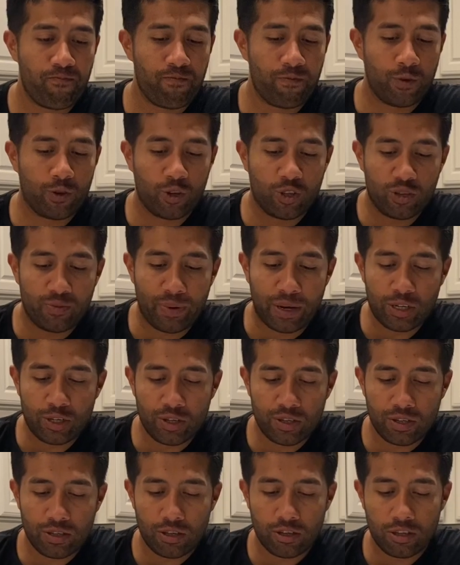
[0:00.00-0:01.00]

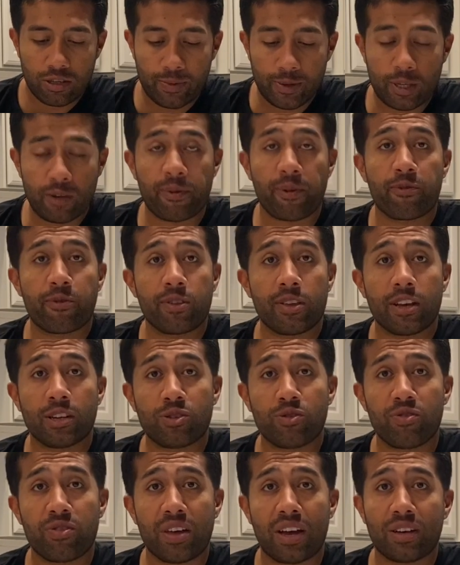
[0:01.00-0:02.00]
Suspensions specific for the
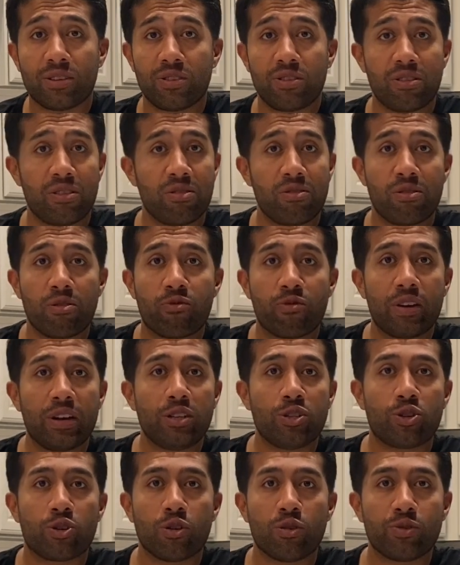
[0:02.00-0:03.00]
S2000, the
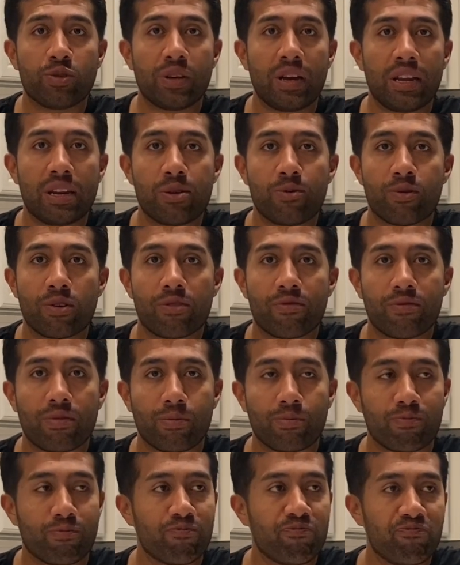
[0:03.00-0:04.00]
range goes anywhere
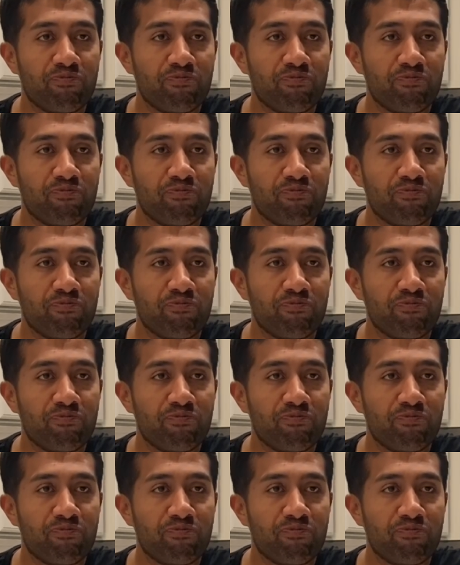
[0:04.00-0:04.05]
from,